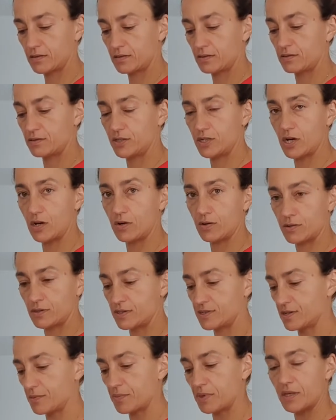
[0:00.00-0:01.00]
dough or
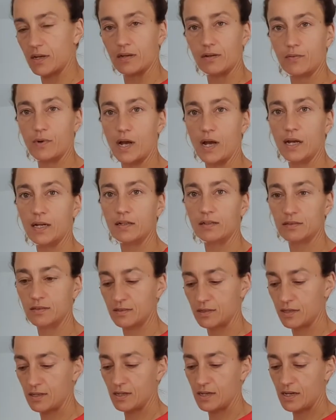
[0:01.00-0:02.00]
something, right?
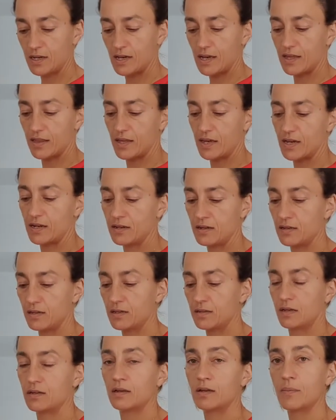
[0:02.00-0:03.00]
And then
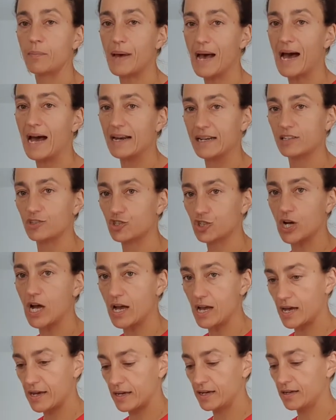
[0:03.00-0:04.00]
pat it
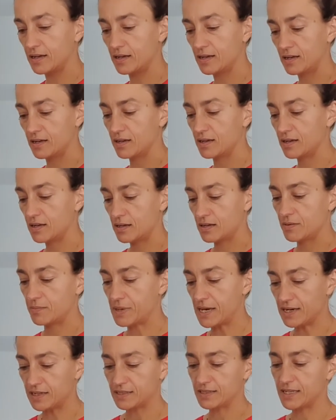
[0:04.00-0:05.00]
dry,
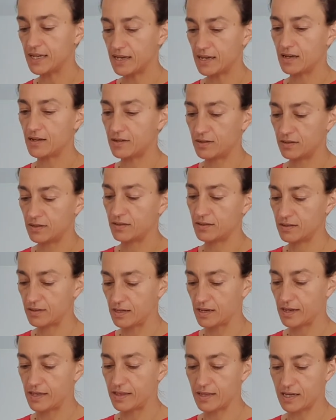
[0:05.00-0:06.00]
pat it down,
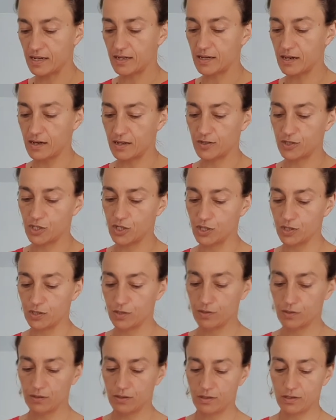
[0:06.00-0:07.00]
and then
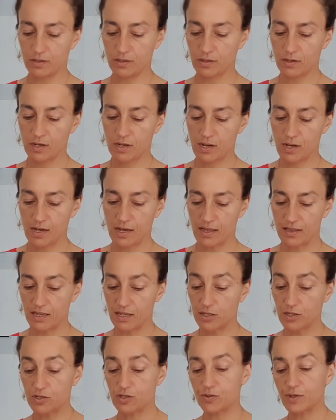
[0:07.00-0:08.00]
undo. And then
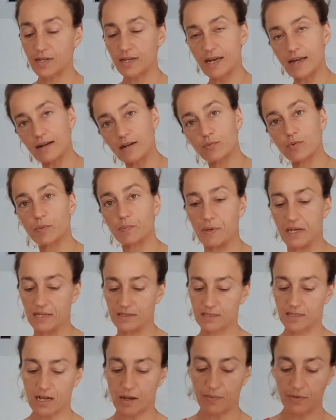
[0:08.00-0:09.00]
you do it again and repeat
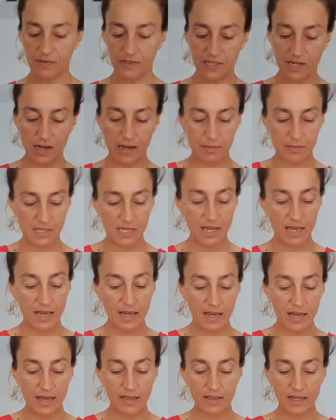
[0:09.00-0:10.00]
a couple of times,
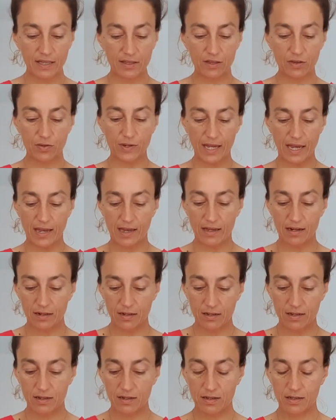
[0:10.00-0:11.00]
and then you get